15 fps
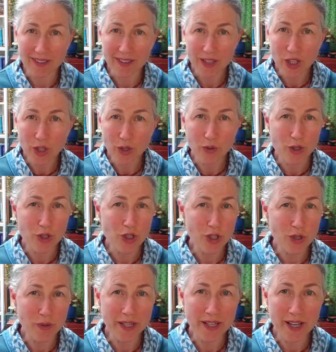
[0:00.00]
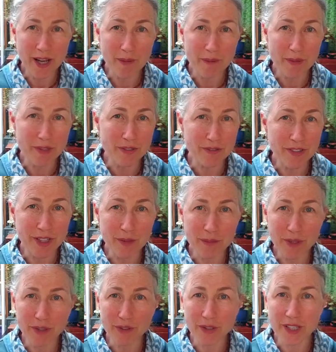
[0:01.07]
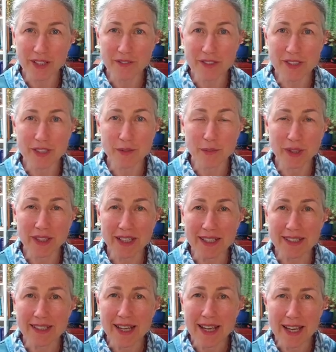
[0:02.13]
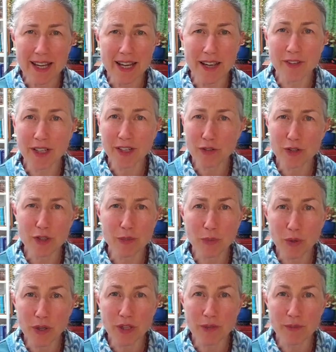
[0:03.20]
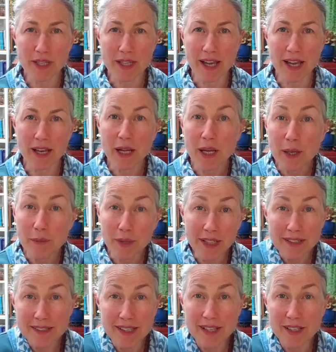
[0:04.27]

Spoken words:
who are showing up and developing their gifts and abilities and having others support them in that, because that's